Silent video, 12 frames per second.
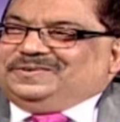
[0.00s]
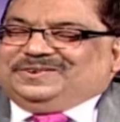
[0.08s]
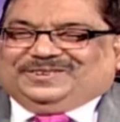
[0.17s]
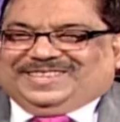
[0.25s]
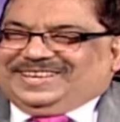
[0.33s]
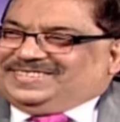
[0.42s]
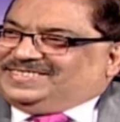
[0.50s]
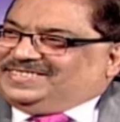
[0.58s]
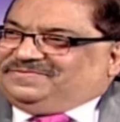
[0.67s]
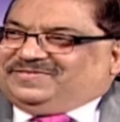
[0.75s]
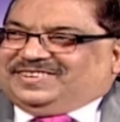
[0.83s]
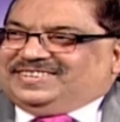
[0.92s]
Oh, that's
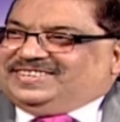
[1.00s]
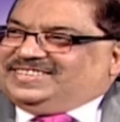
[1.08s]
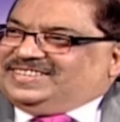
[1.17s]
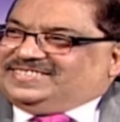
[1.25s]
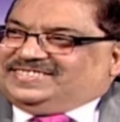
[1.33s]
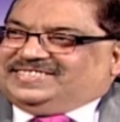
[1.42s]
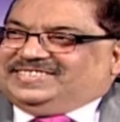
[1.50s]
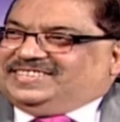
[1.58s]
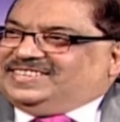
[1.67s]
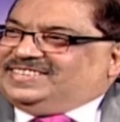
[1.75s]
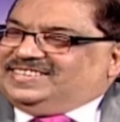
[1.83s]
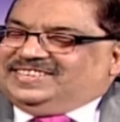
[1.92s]
a
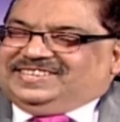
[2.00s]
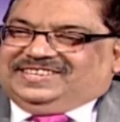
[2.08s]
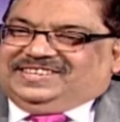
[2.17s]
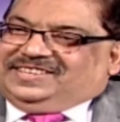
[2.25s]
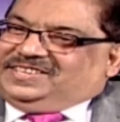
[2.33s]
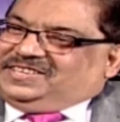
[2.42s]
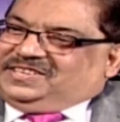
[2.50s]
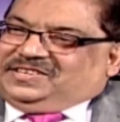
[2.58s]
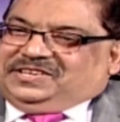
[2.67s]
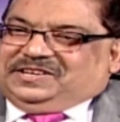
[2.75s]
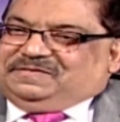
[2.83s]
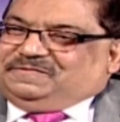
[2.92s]
fantastic
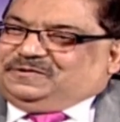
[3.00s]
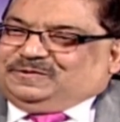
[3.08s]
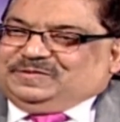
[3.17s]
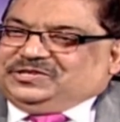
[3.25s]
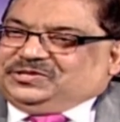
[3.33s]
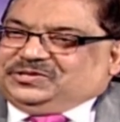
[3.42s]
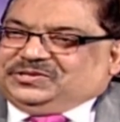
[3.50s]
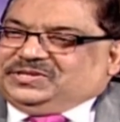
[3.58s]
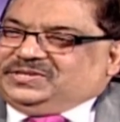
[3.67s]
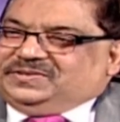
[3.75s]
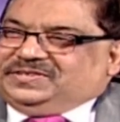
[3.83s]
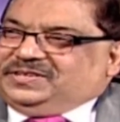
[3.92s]

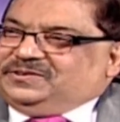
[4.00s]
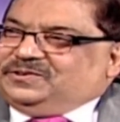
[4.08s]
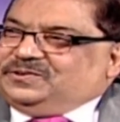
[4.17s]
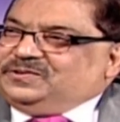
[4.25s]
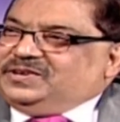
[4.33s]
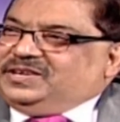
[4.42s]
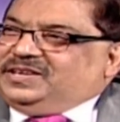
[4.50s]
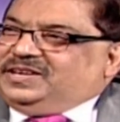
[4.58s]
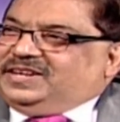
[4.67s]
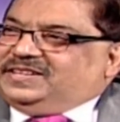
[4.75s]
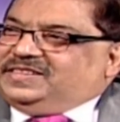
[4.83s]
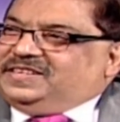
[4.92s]
information, you know,
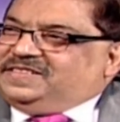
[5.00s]
and the